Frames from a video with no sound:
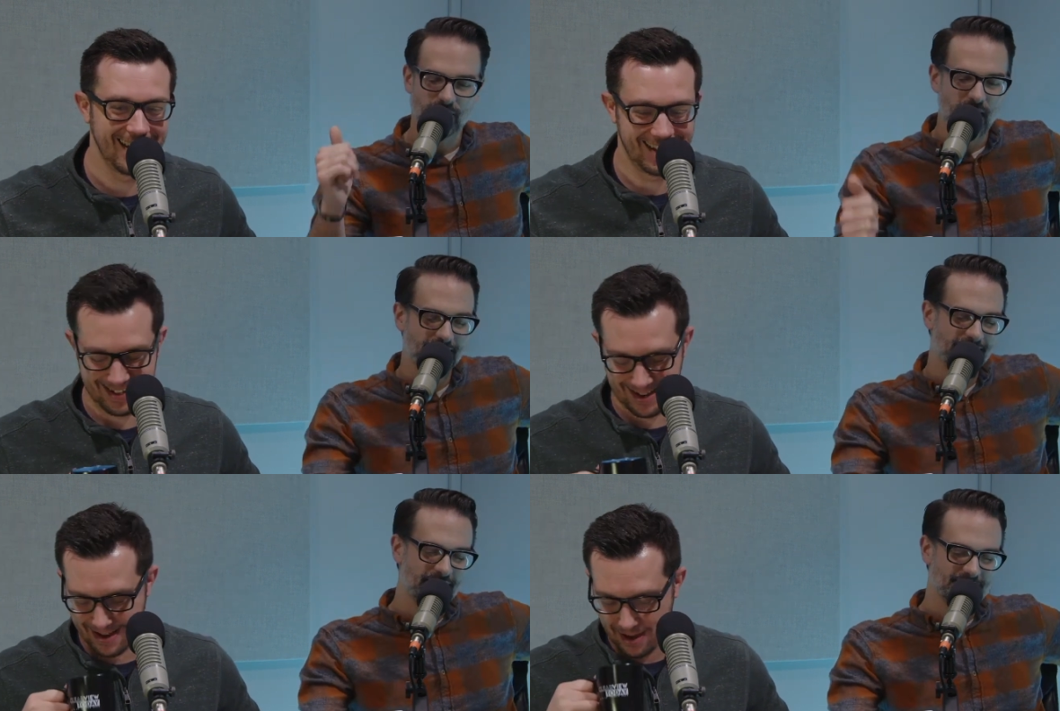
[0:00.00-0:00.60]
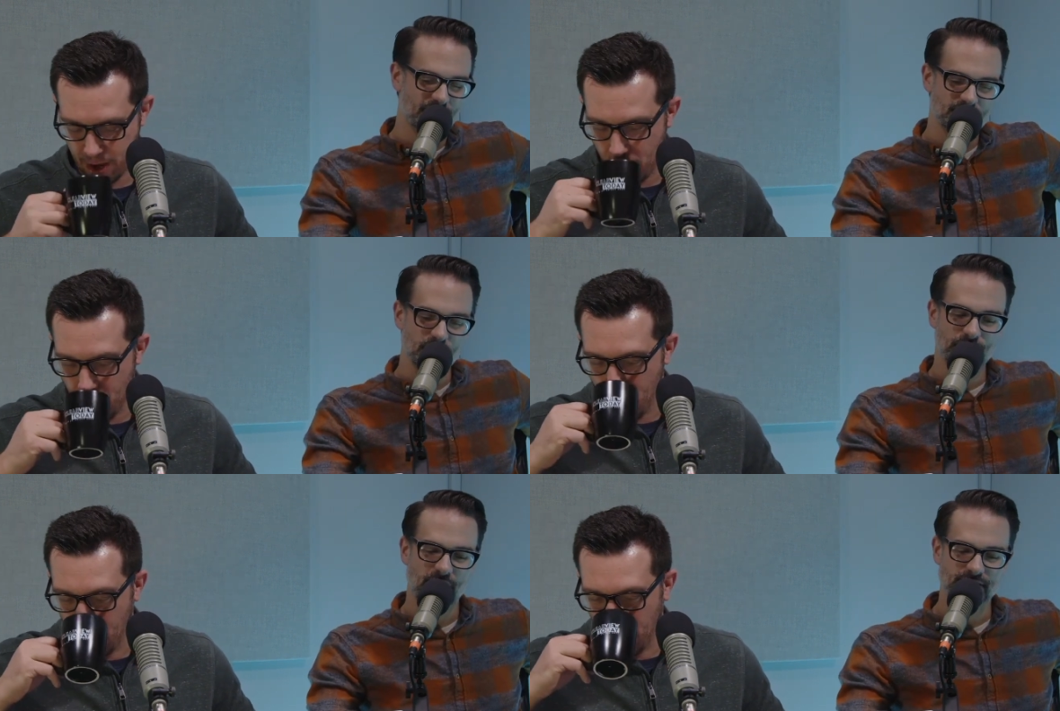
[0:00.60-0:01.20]
Speaker 1: Write in, let us know
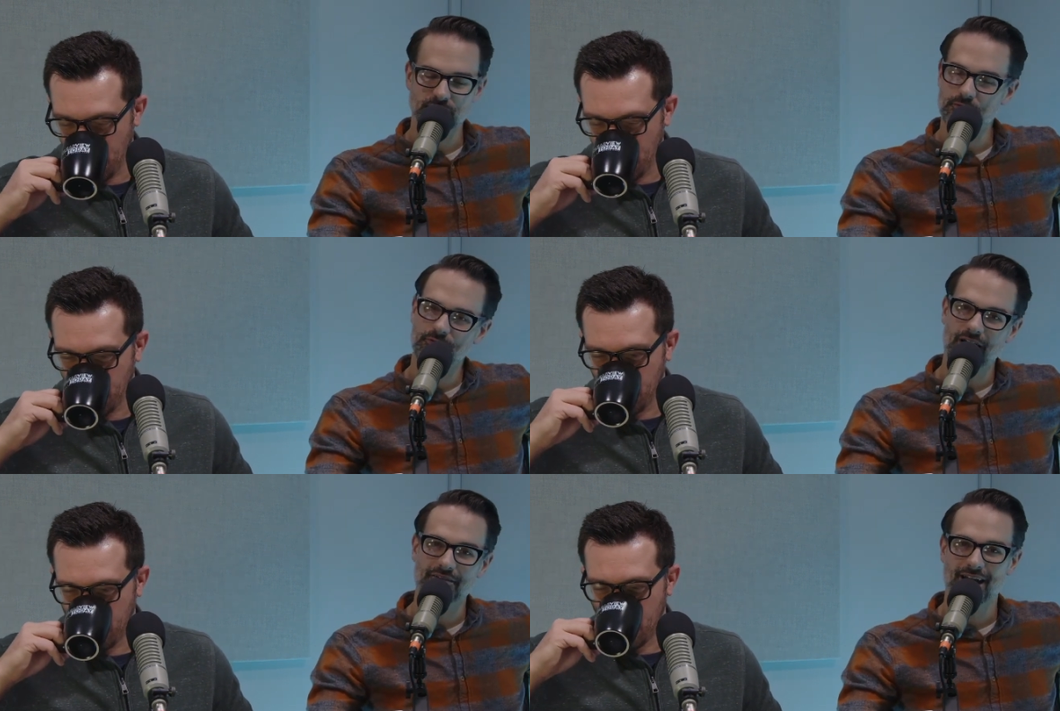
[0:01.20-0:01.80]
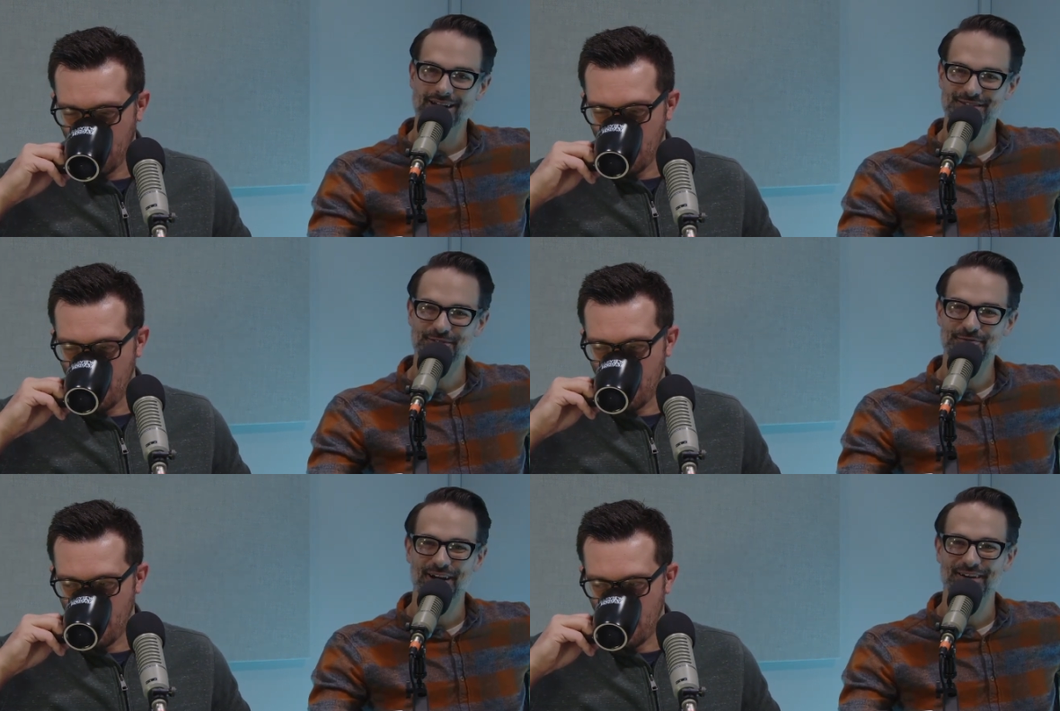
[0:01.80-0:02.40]

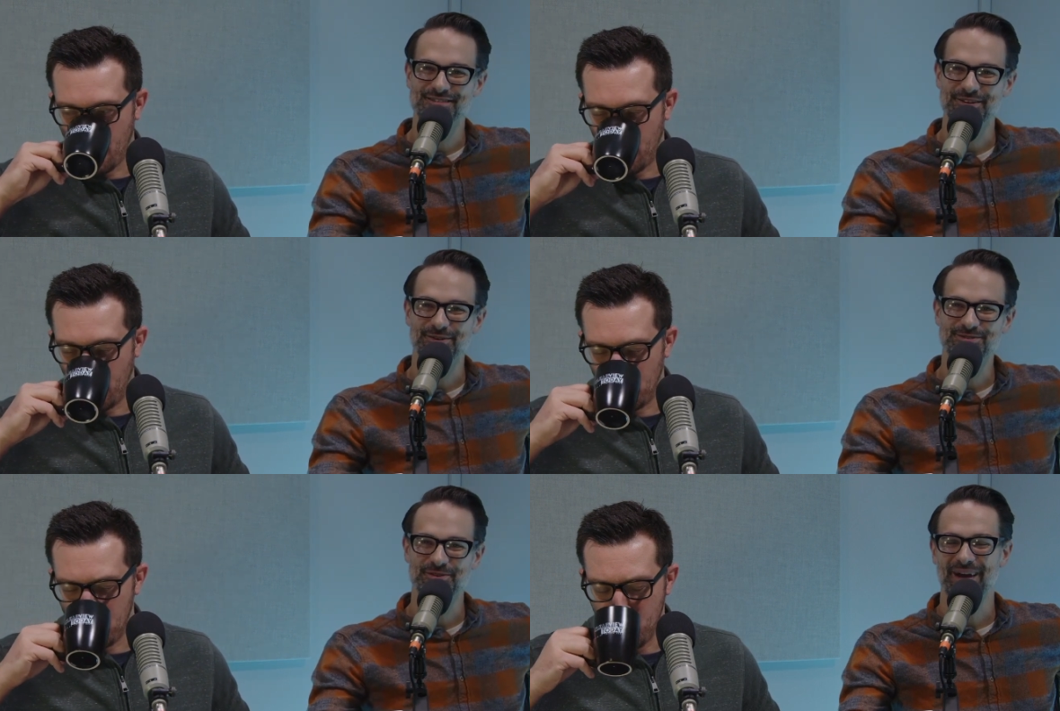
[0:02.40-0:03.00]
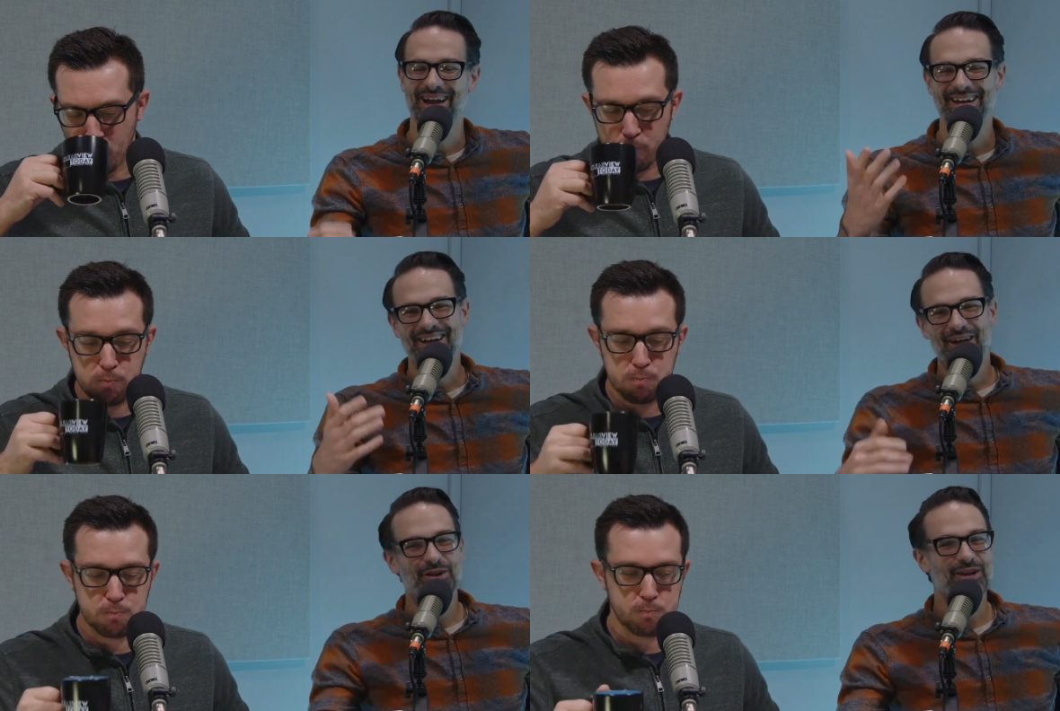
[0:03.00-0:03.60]
252-582-5028
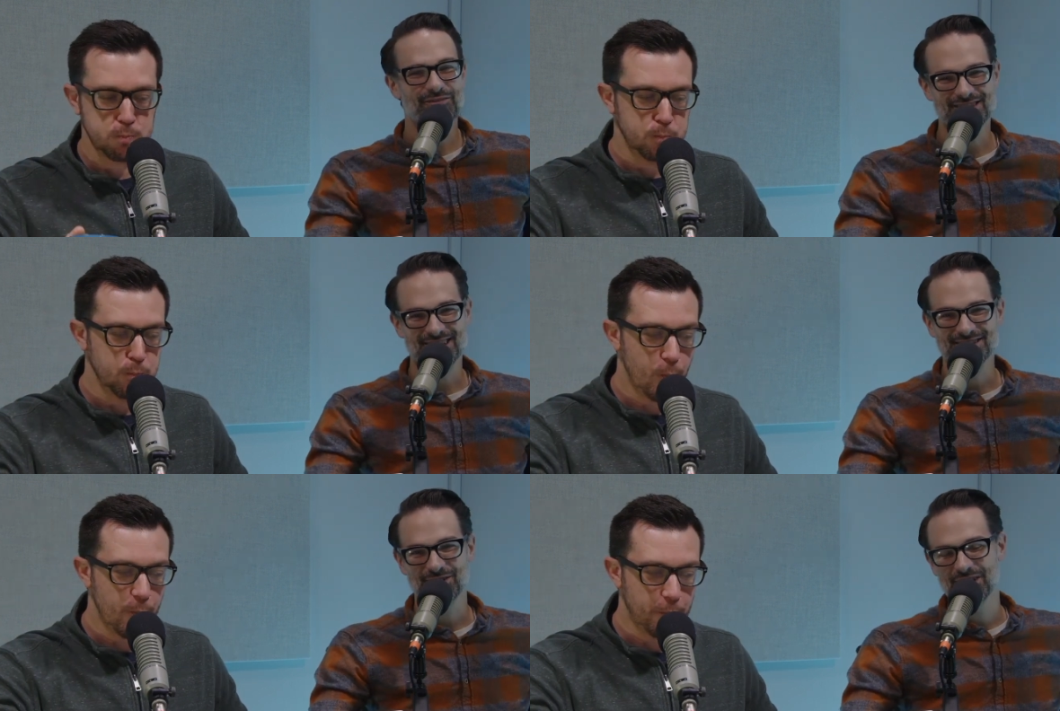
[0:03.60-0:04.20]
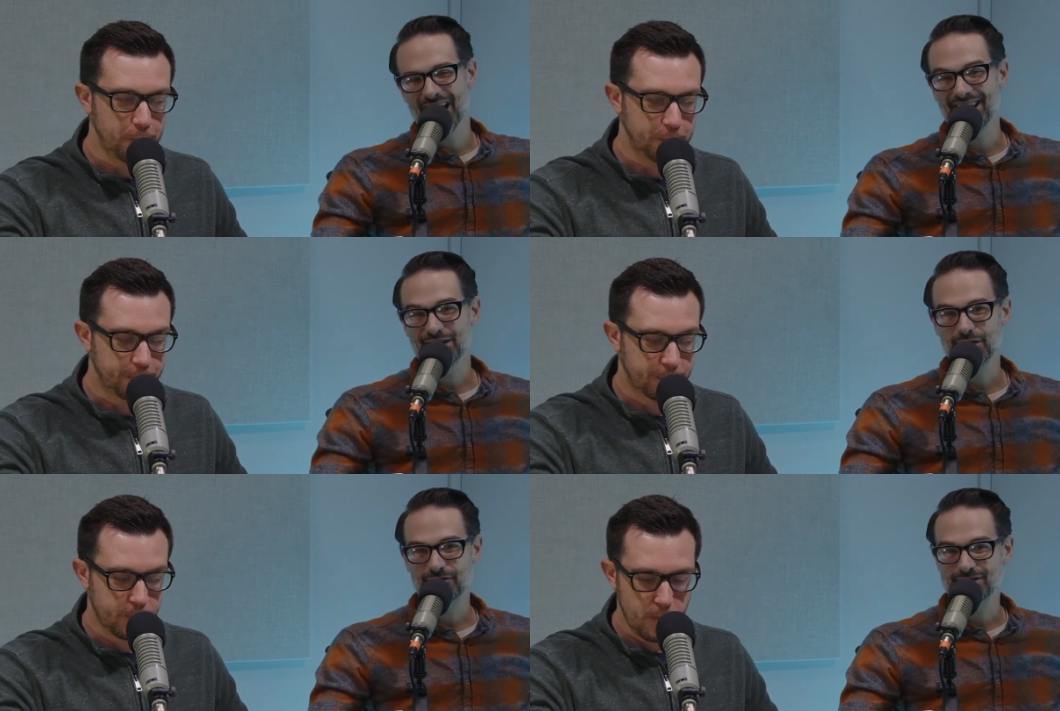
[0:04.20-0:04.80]
or you can visit us online at
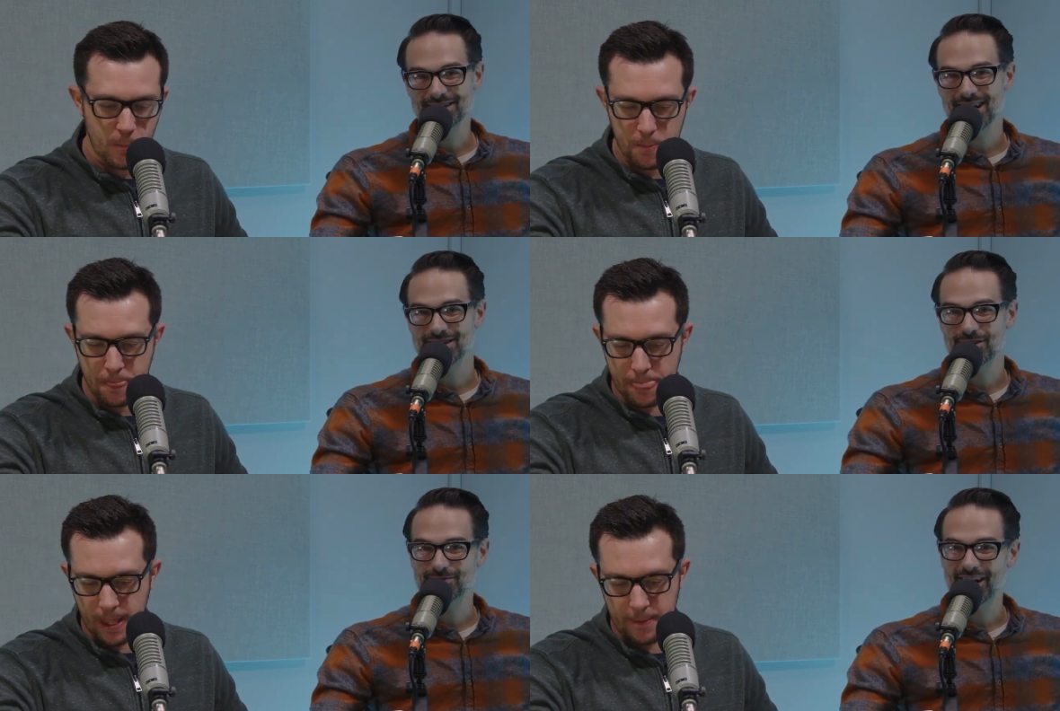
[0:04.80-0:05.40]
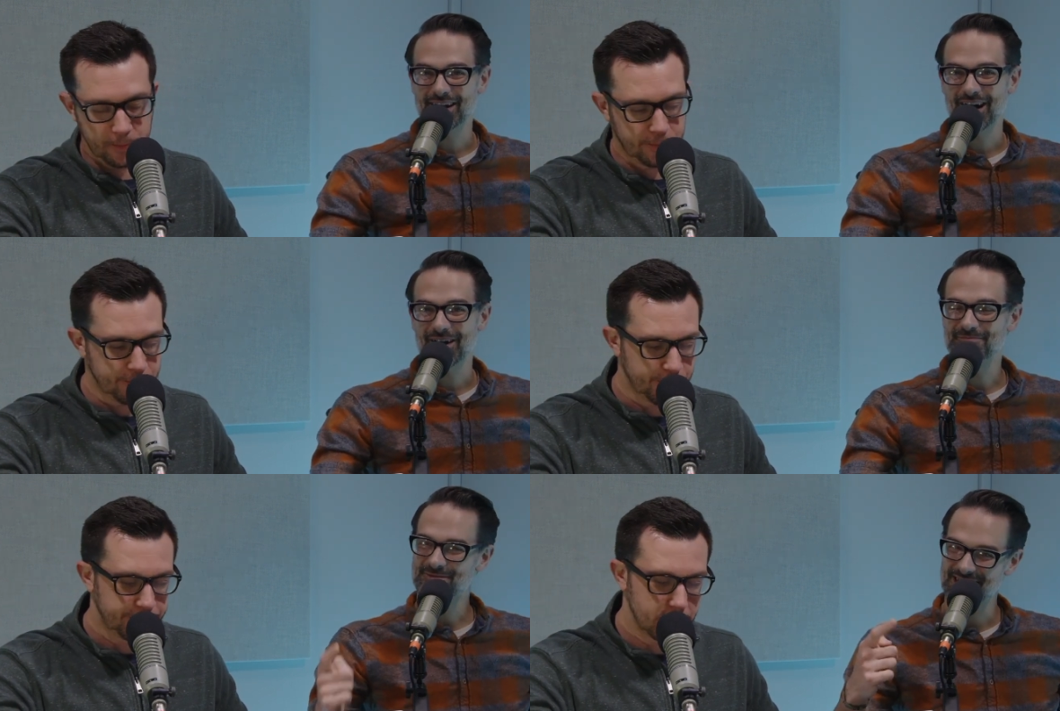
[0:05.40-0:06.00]

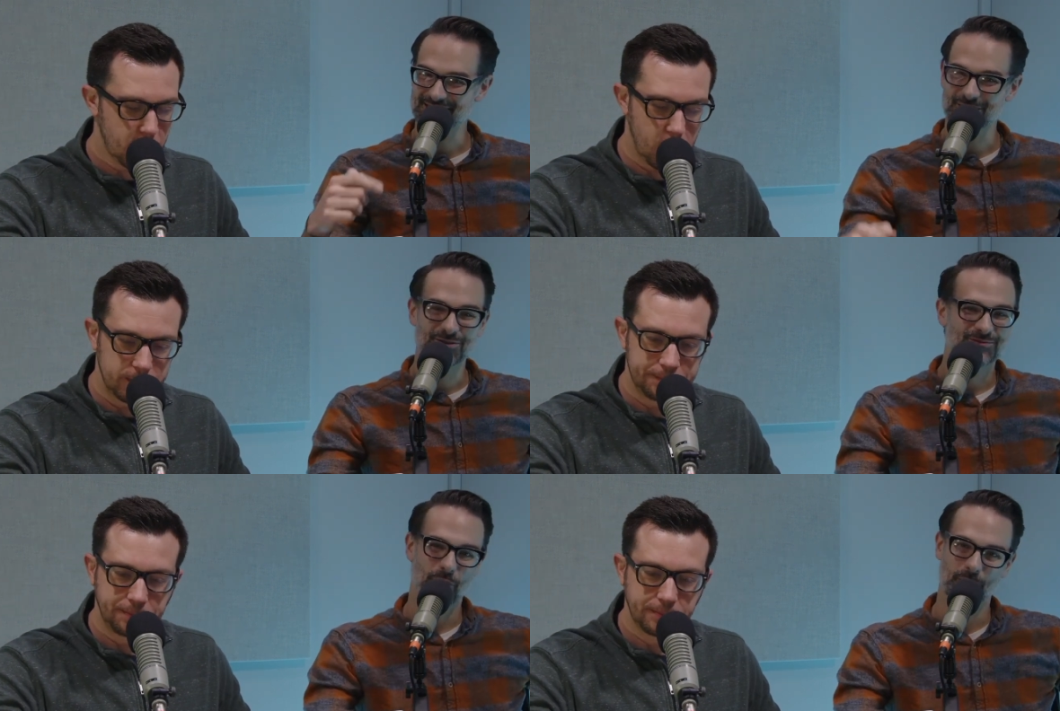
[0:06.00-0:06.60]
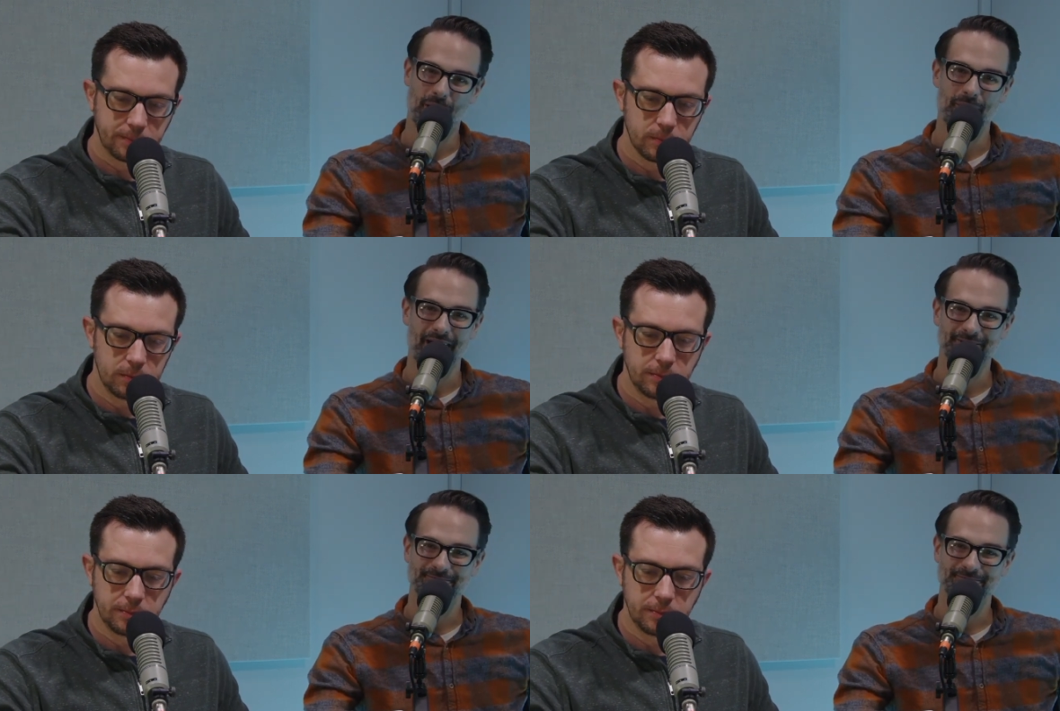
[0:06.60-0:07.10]
clearviewtodayshow.com. Stay tuned. We'll be right back.